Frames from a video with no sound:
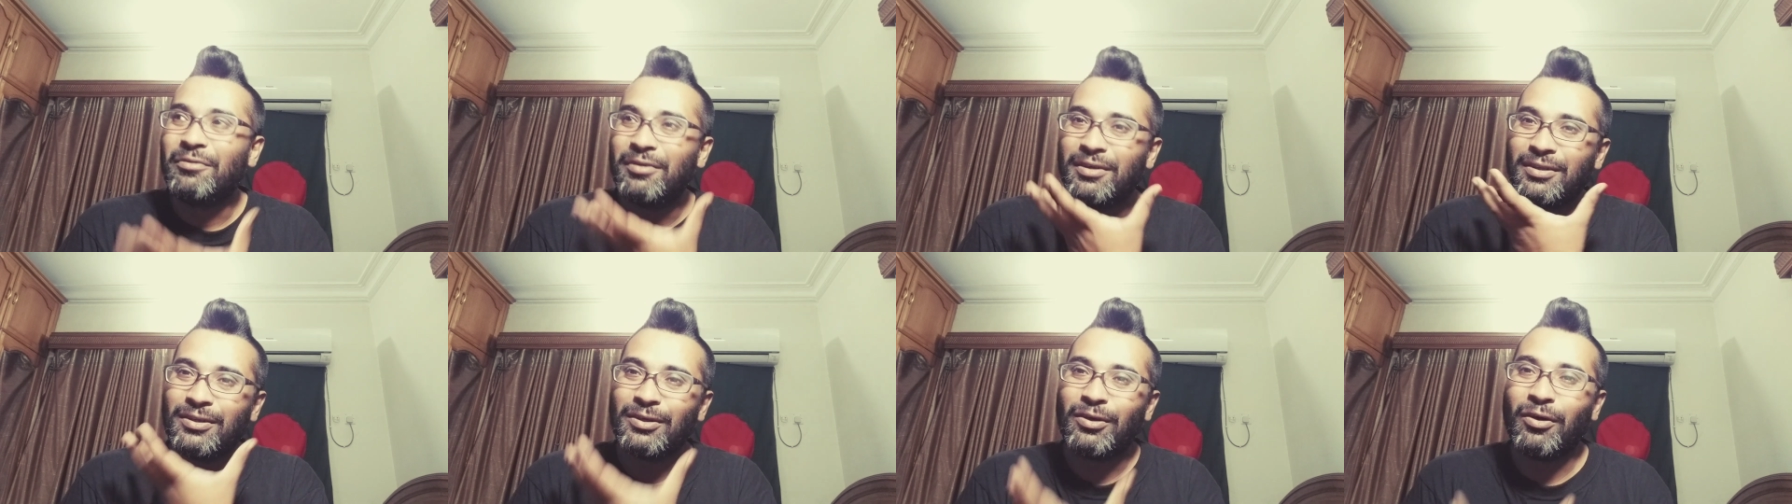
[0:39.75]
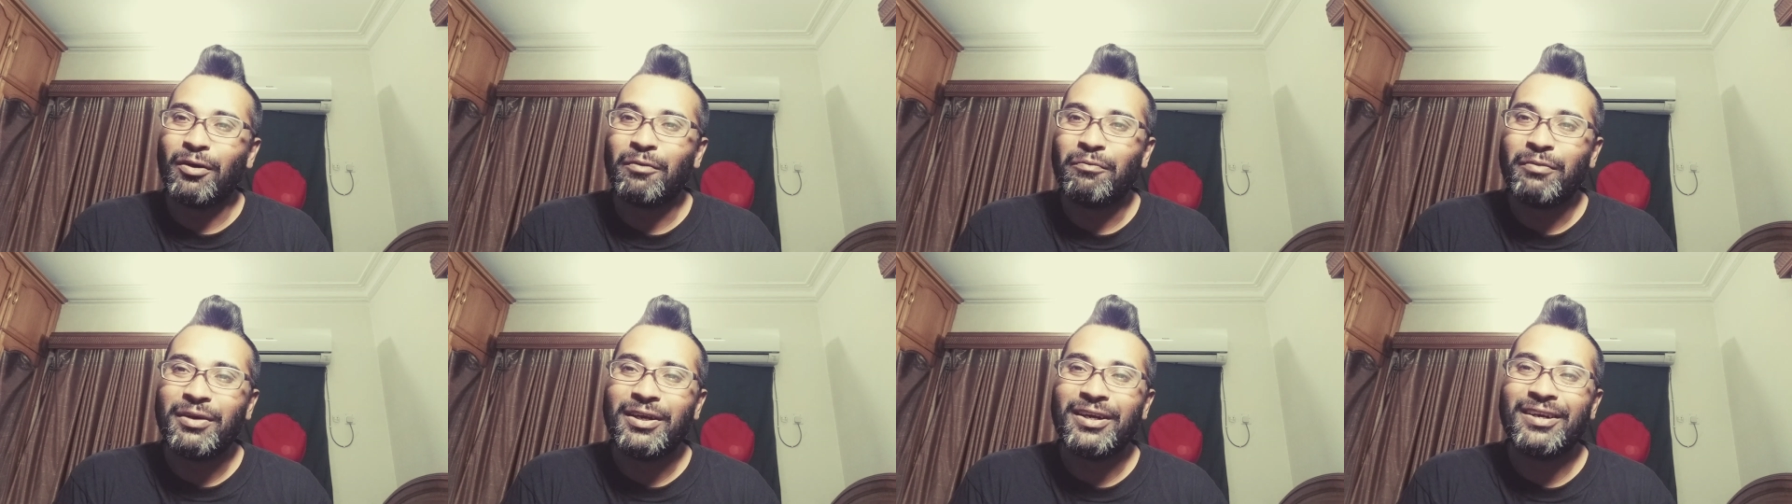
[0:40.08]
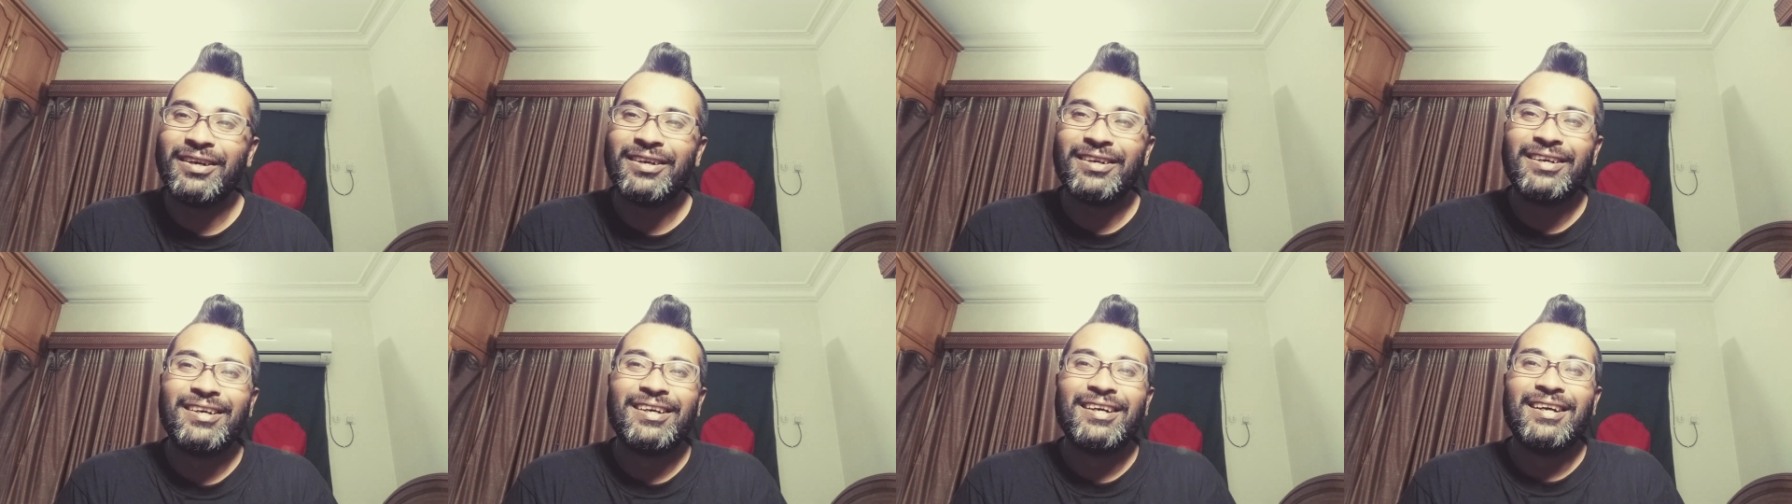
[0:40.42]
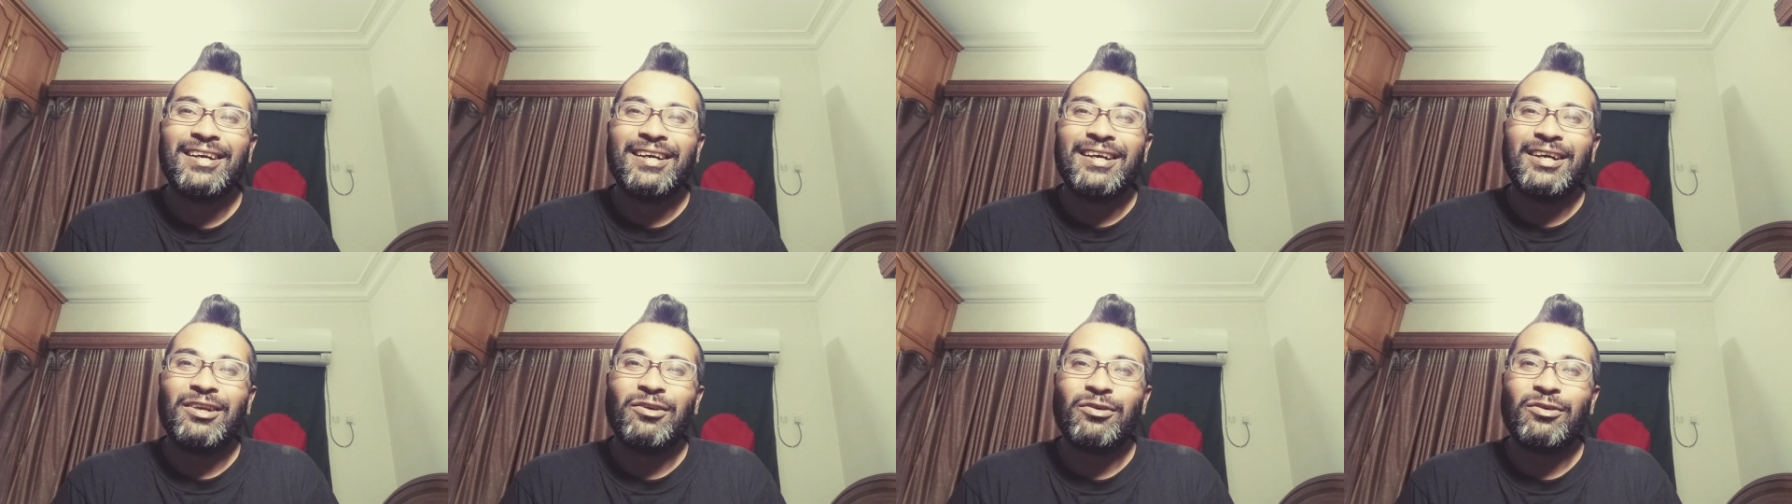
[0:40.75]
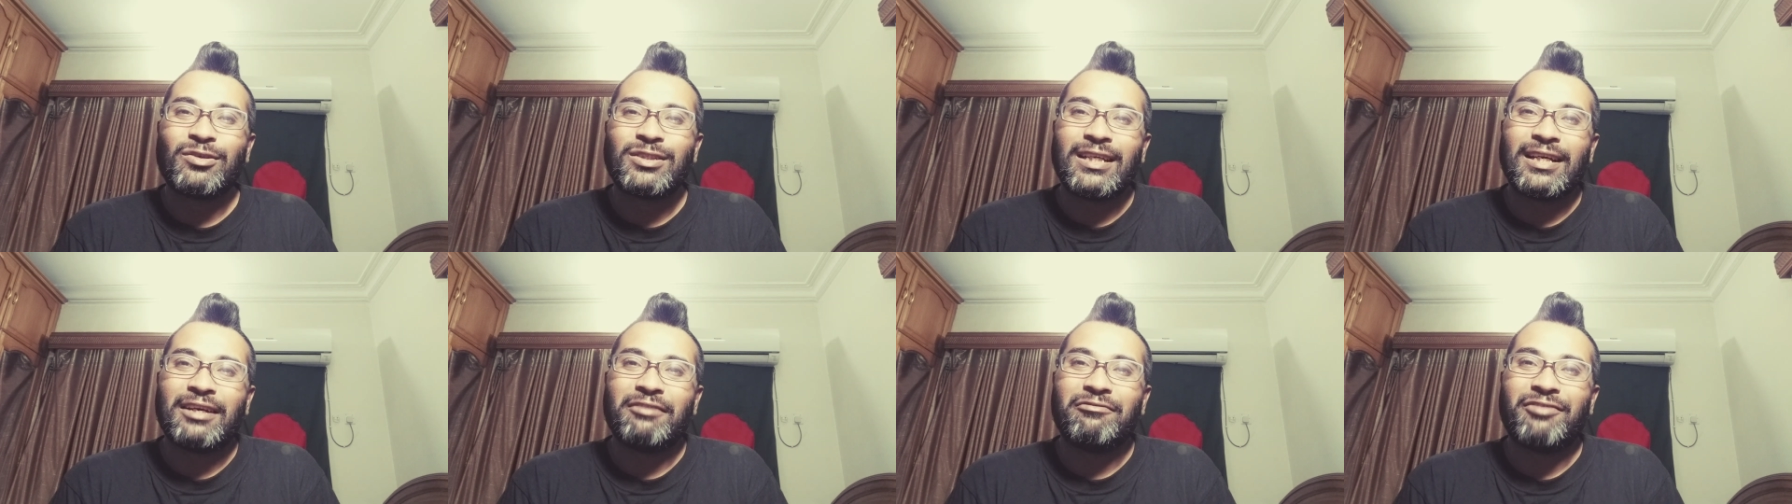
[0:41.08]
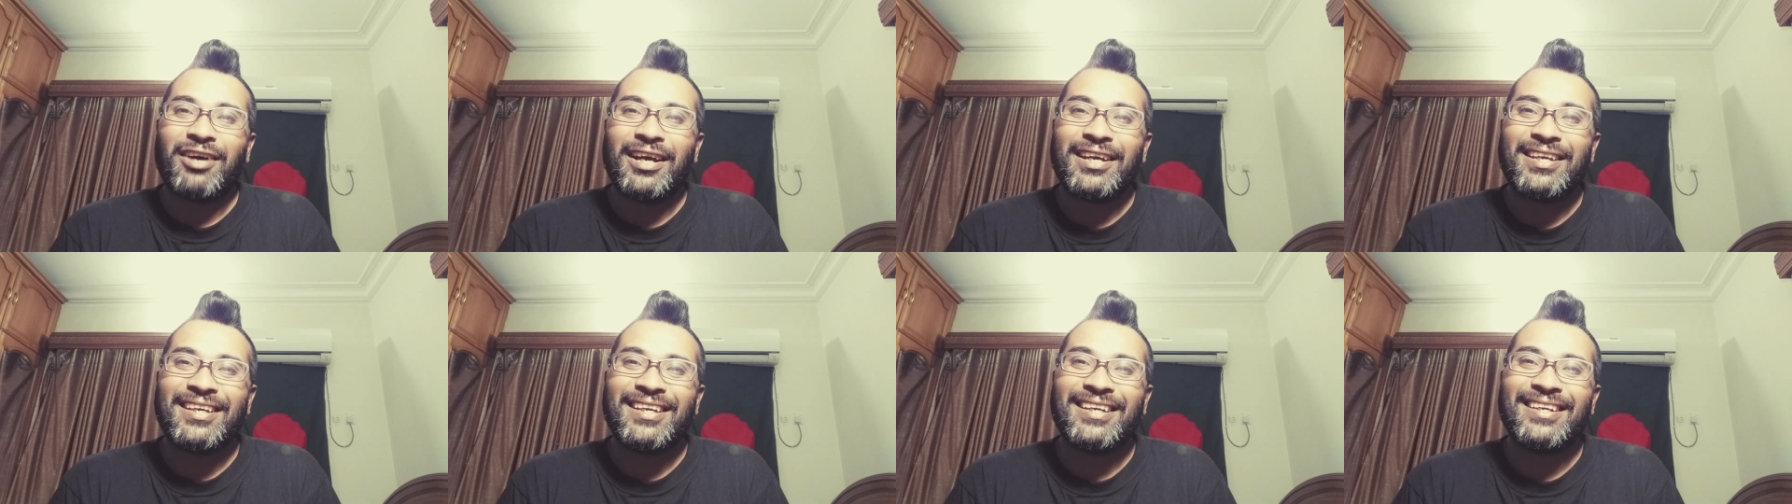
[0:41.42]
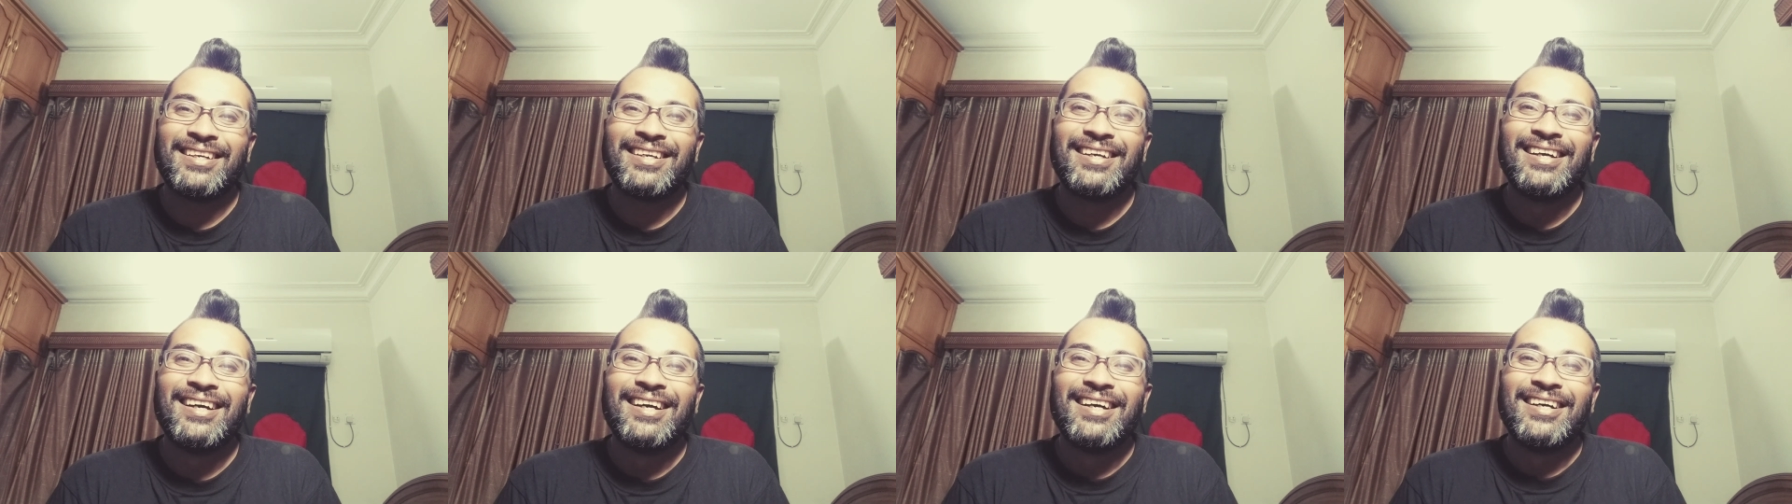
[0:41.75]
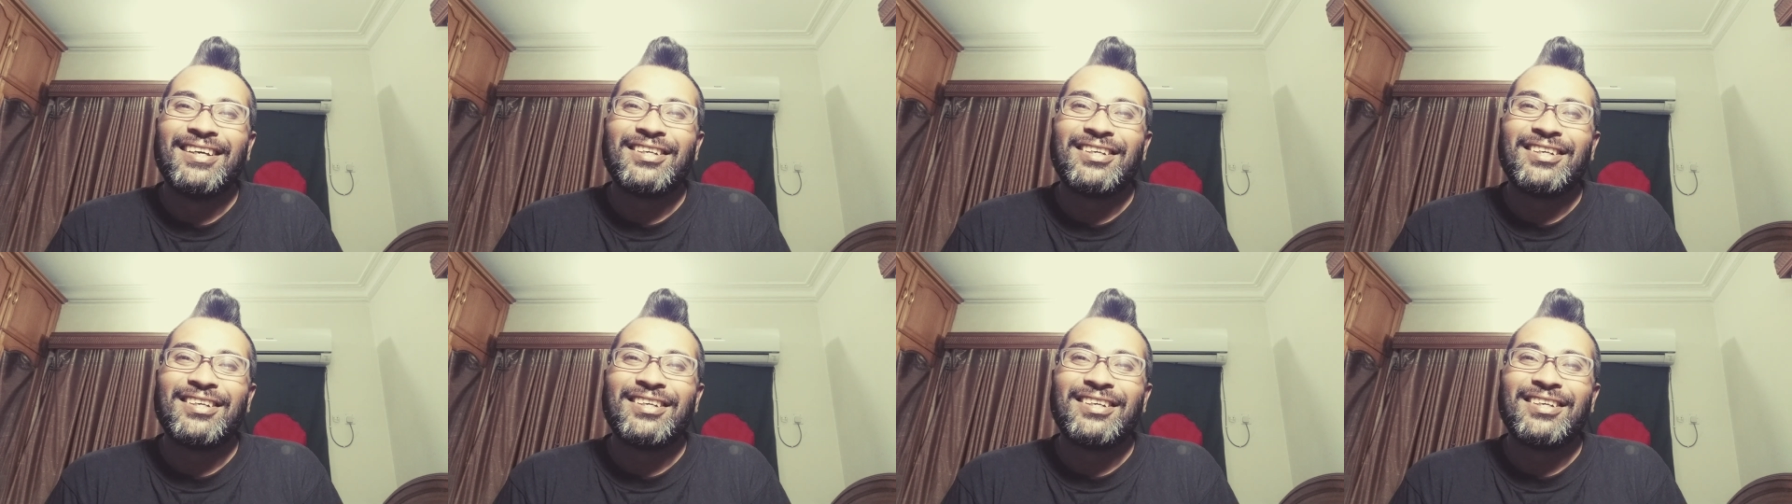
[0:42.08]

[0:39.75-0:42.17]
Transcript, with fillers: with long beard looks like a Viking.